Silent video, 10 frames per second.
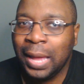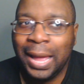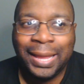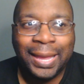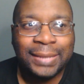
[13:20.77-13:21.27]
I
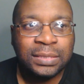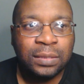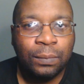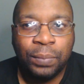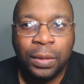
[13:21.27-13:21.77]
guess
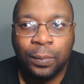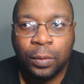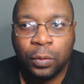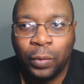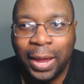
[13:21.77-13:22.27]
some
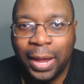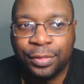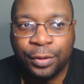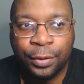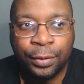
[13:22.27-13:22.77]
people
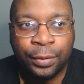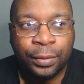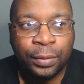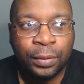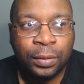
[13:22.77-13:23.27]
rather
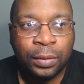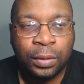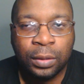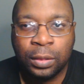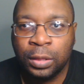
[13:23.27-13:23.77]

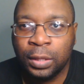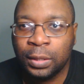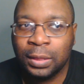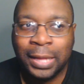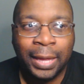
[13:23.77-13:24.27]
look
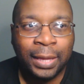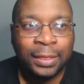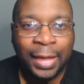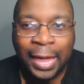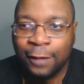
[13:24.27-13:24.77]
like
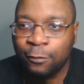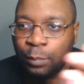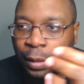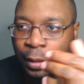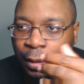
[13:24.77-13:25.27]
they have
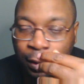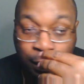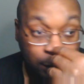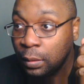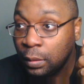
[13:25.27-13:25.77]
money,
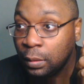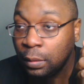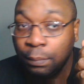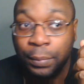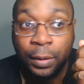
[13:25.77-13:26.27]

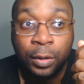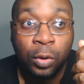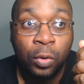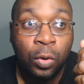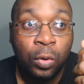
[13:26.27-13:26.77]
but
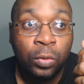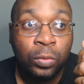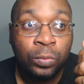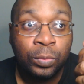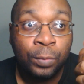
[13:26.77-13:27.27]
go
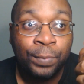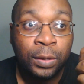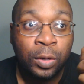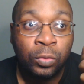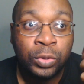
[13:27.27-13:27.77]
home,
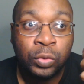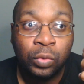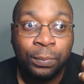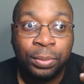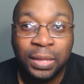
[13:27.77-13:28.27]
but go to
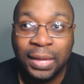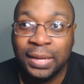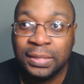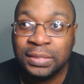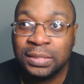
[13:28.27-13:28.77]
a
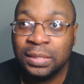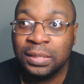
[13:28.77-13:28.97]
place